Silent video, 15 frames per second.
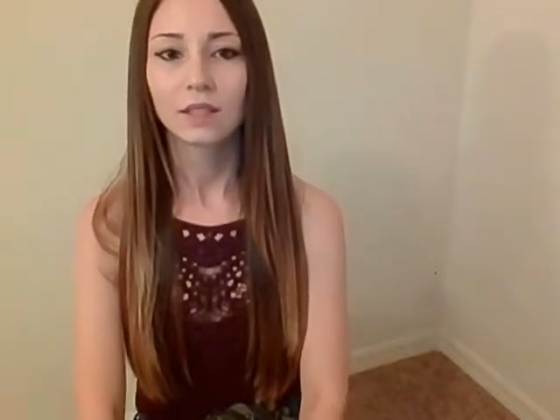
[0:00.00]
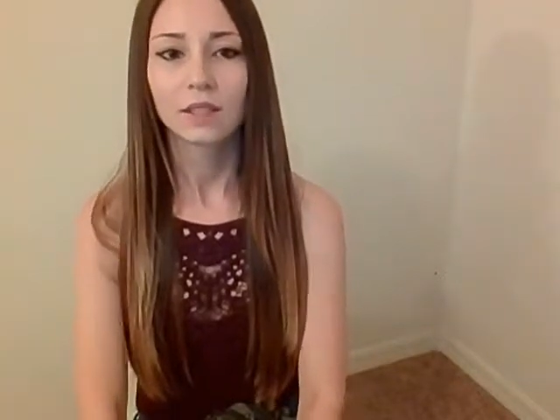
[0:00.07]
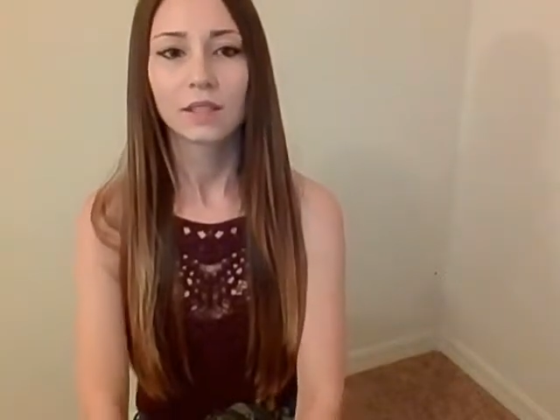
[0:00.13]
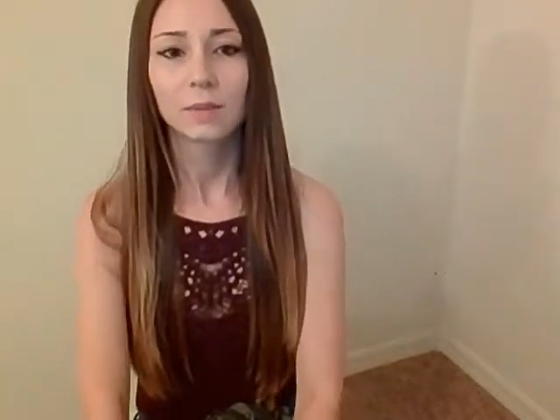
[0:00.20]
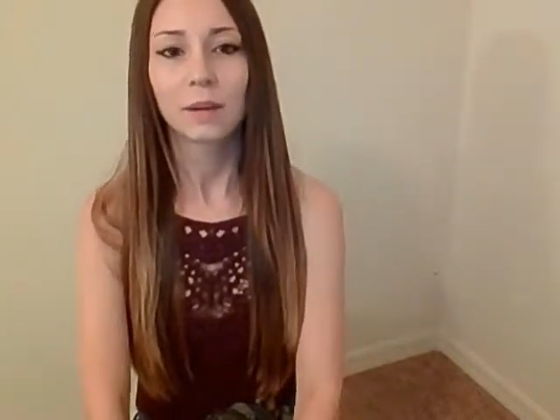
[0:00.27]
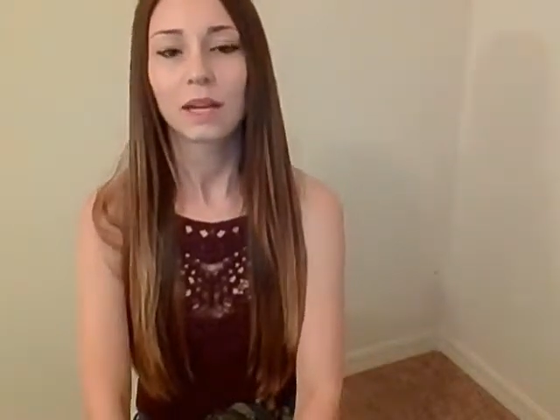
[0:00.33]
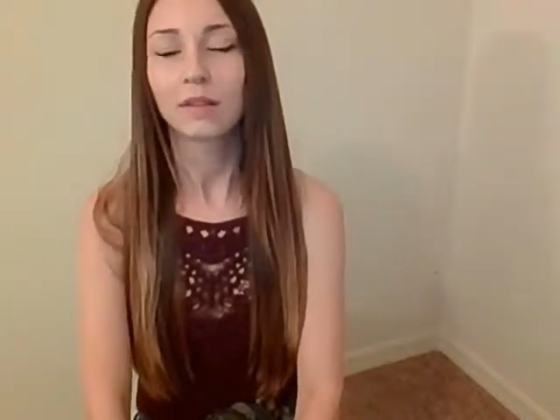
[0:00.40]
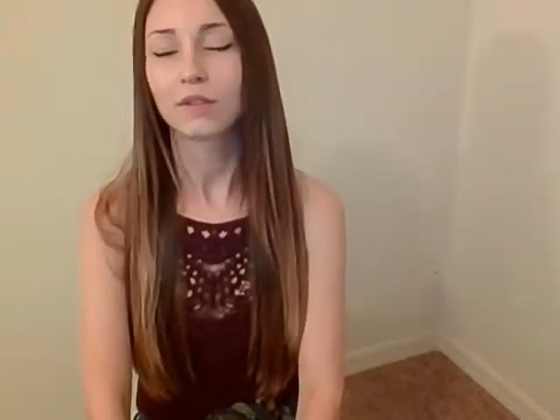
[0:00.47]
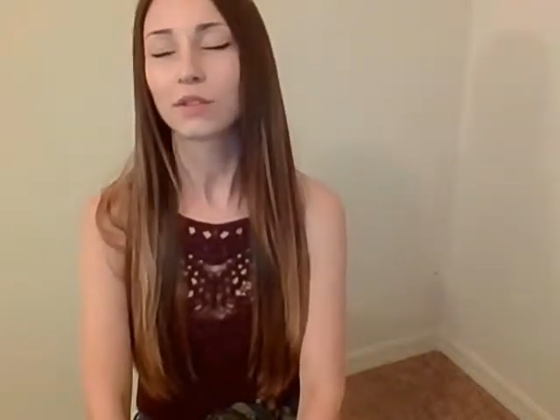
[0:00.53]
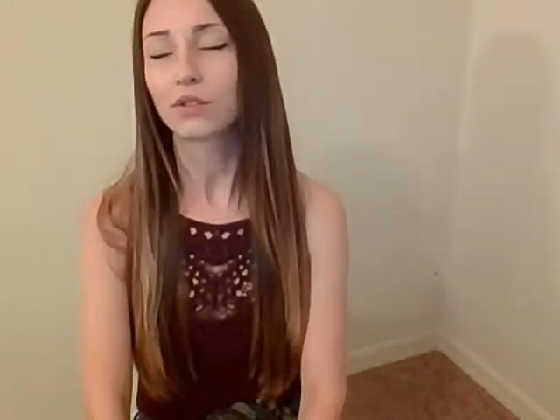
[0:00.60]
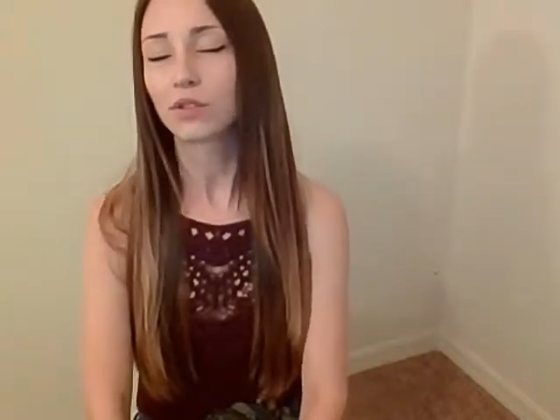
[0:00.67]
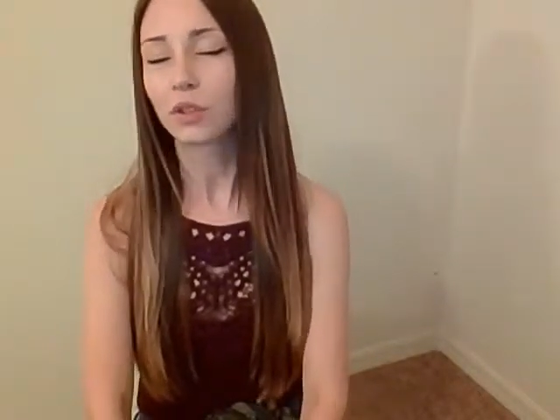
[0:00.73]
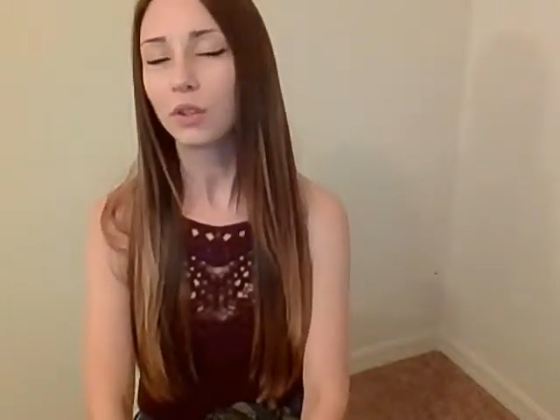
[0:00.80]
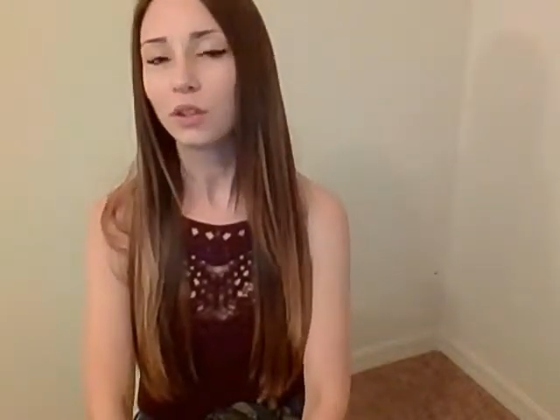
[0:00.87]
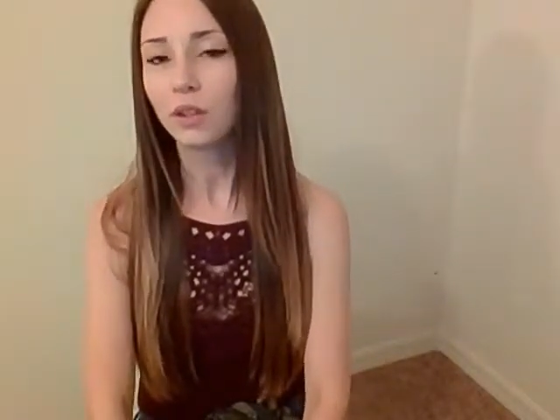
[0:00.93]
span of
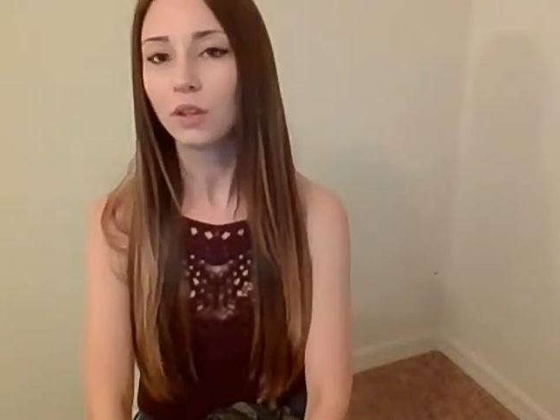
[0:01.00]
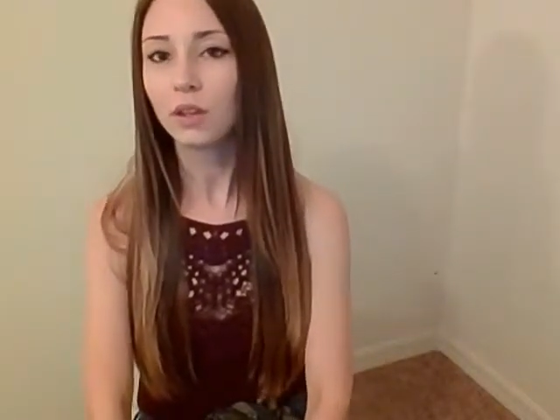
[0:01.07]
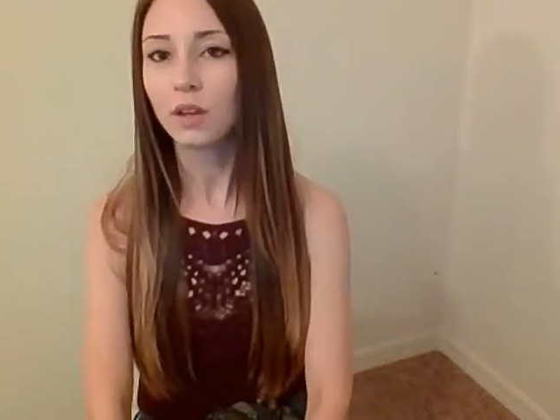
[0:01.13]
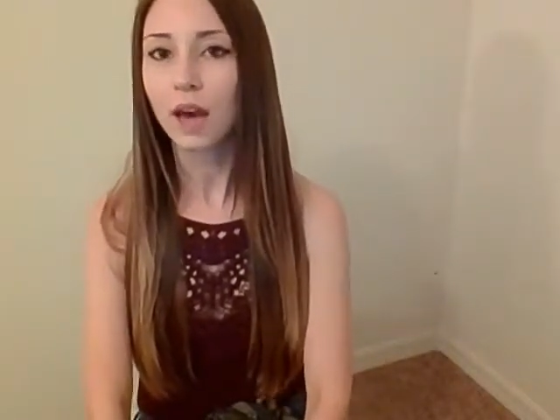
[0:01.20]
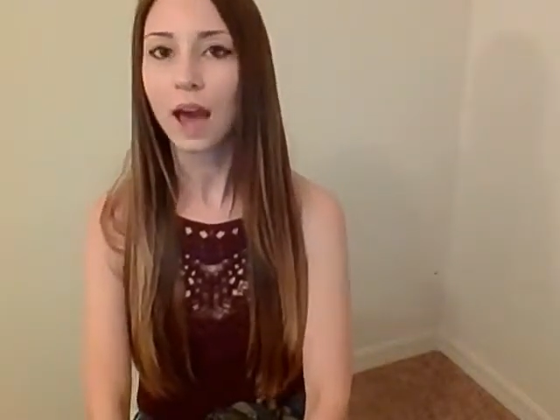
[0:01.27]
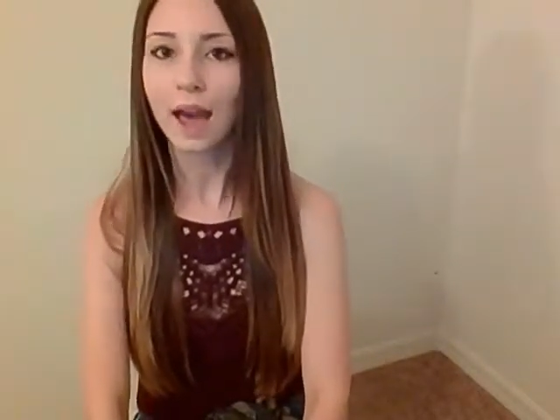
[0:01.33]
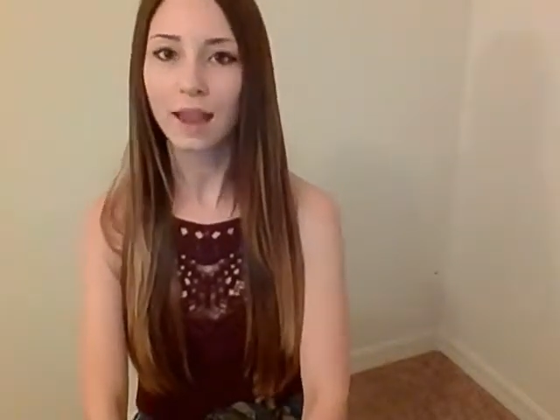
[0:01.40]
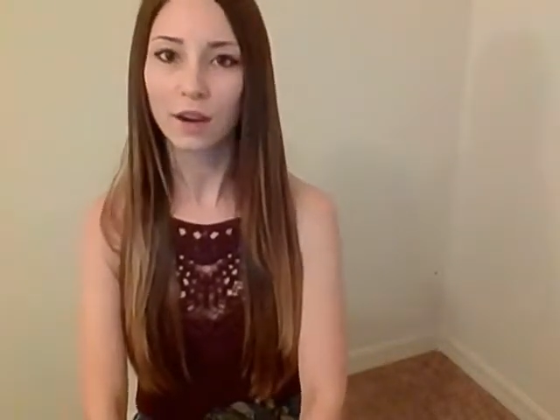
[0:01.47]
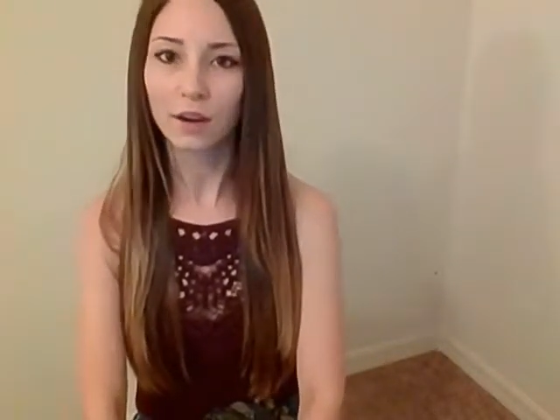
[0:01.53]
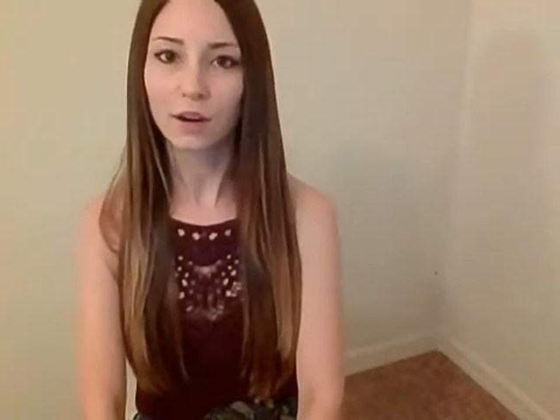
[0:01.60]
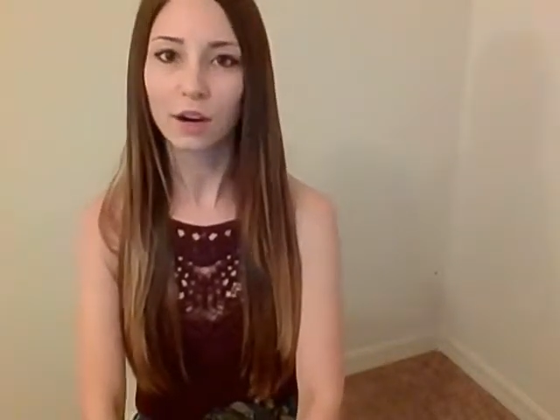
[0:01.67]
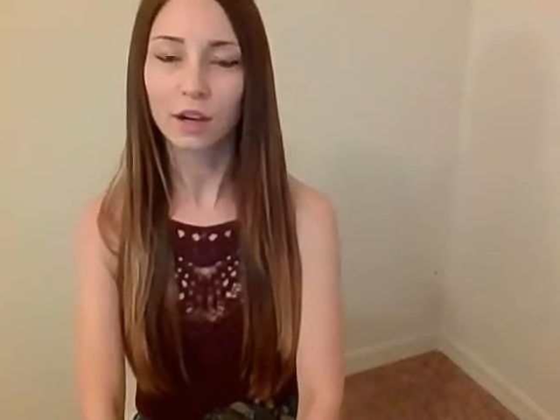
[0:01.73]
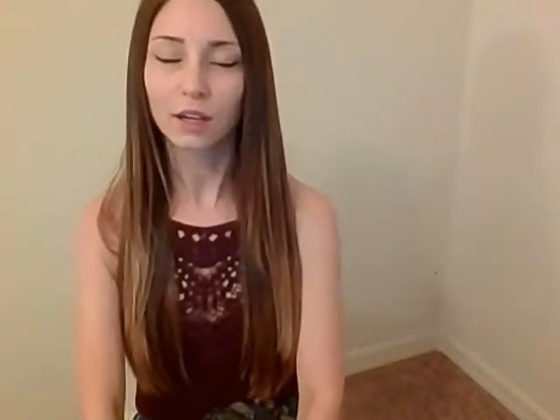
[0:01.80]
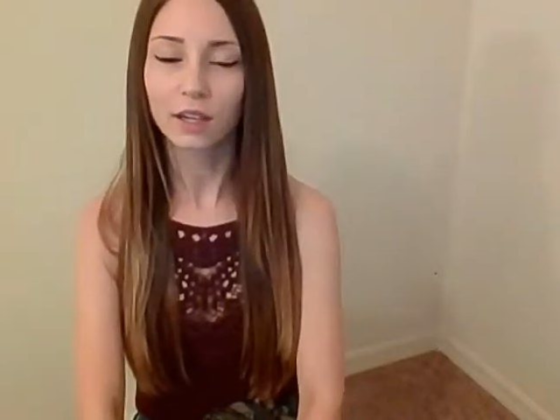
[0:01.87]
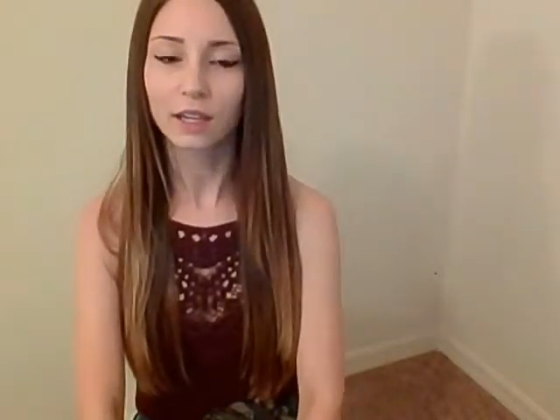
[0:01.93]
control,
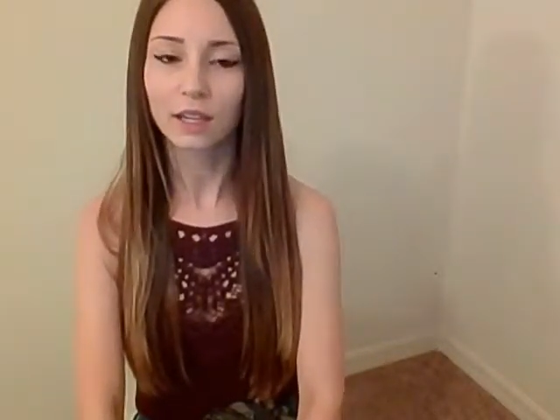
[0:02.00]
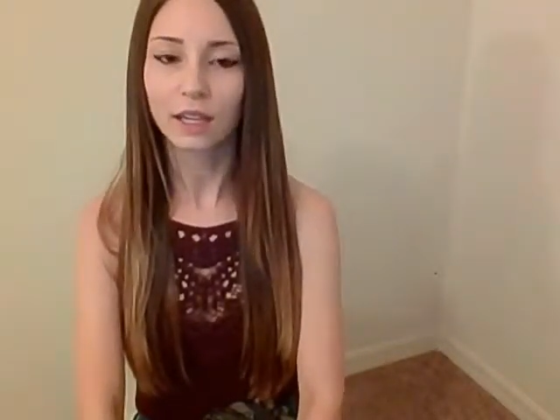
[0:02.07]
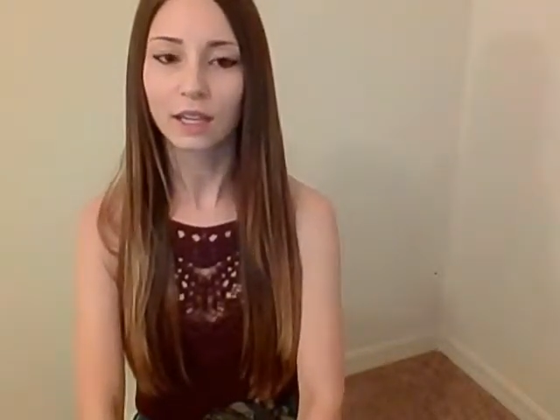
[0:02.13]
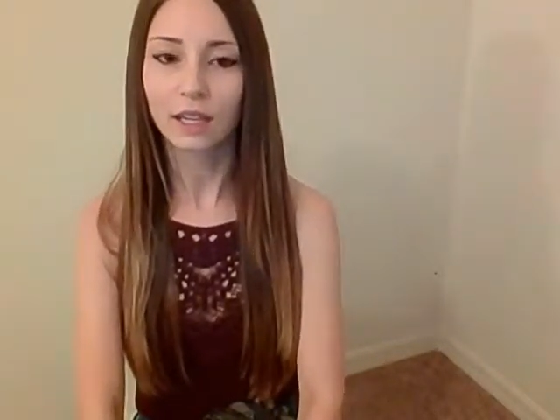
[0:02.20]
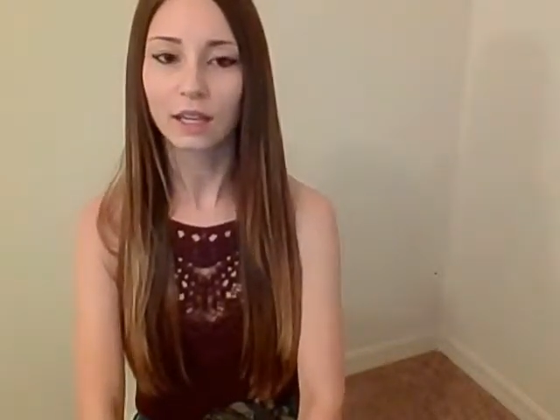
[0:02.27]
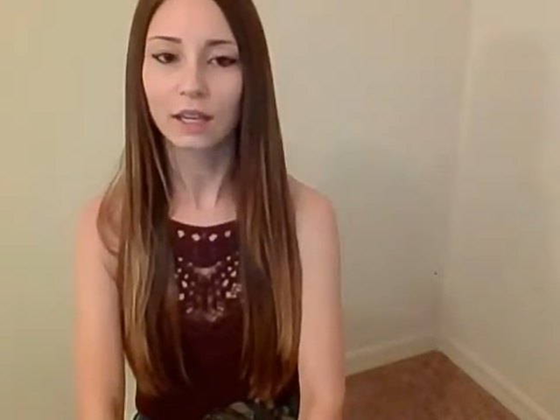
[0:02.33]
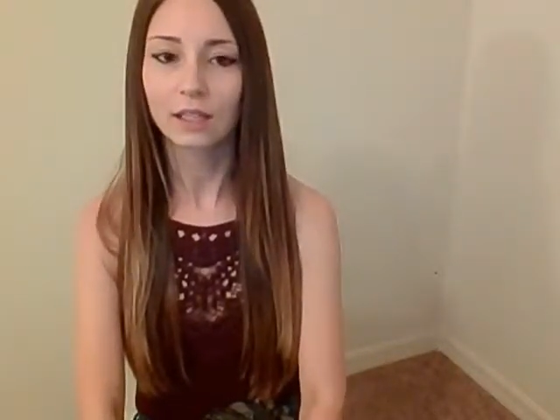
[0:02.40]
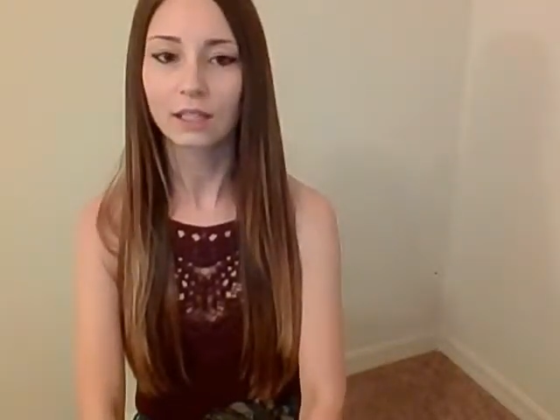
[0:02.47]
hierarchy,